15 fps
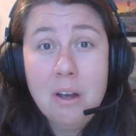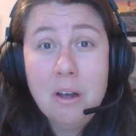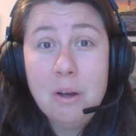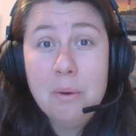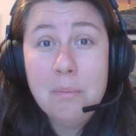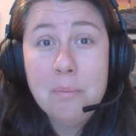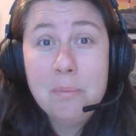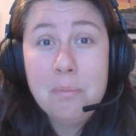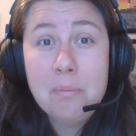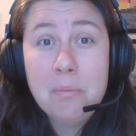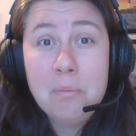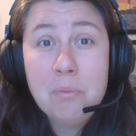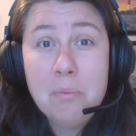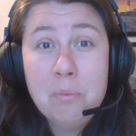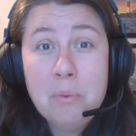Um,
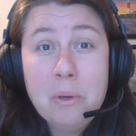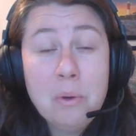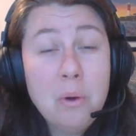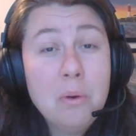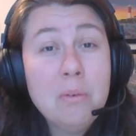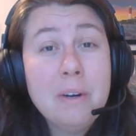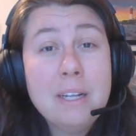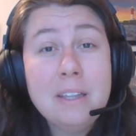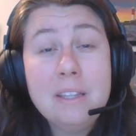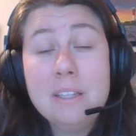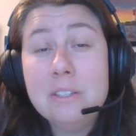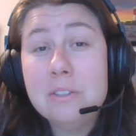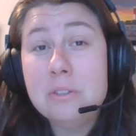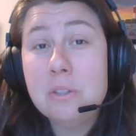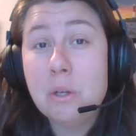we all write
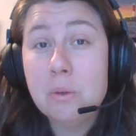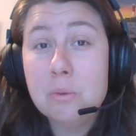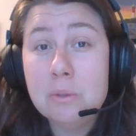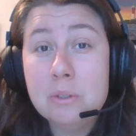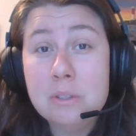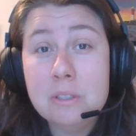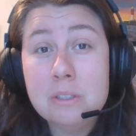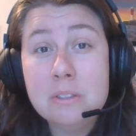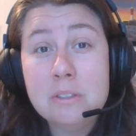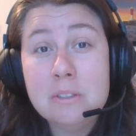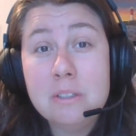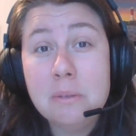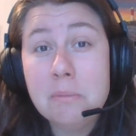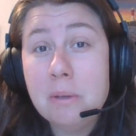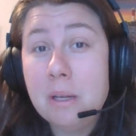these notes, and
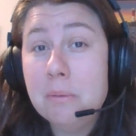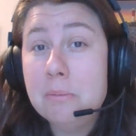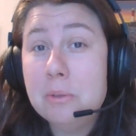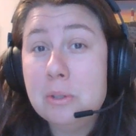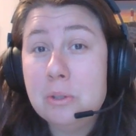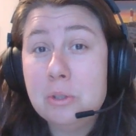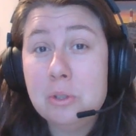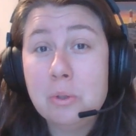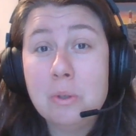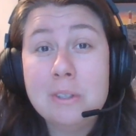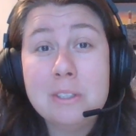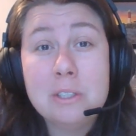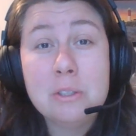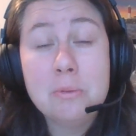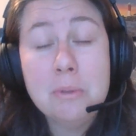sometimes they're short
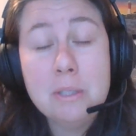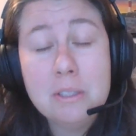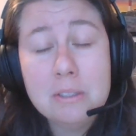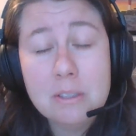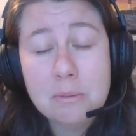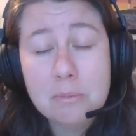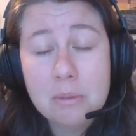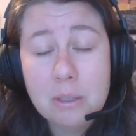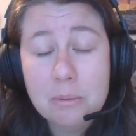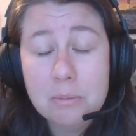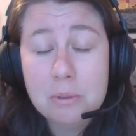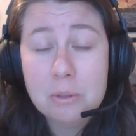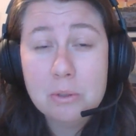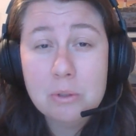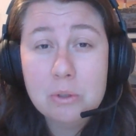and sweet,
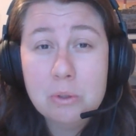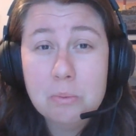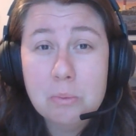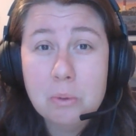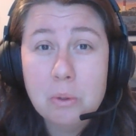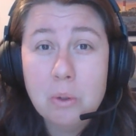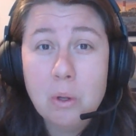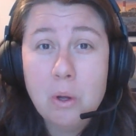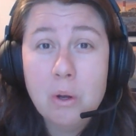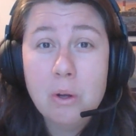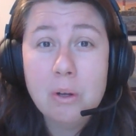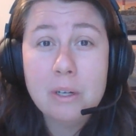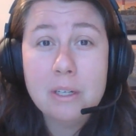sometimes they're super long,